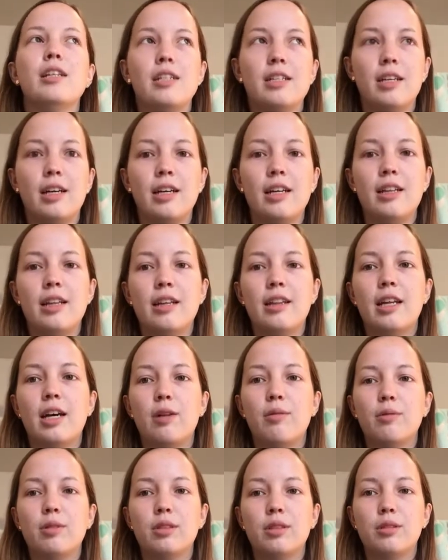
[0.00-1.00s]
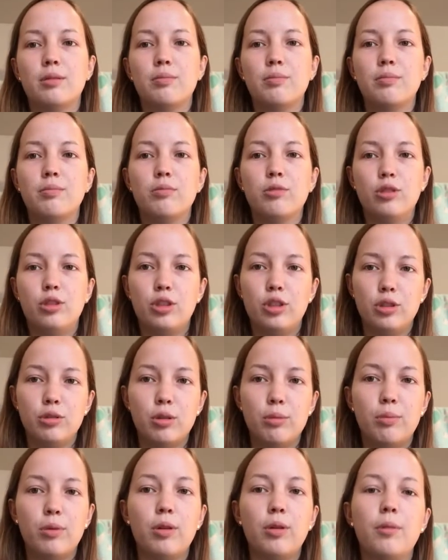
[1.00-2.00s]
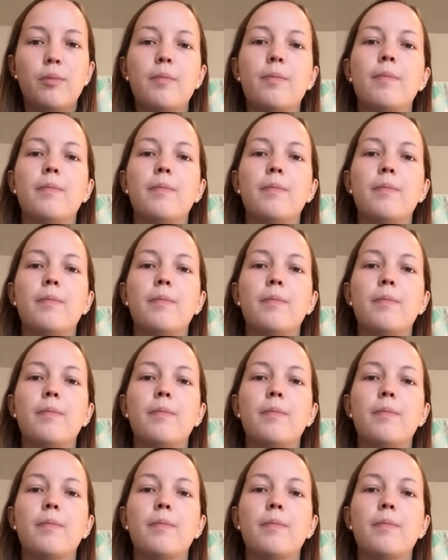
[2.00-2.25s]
study, that was doable.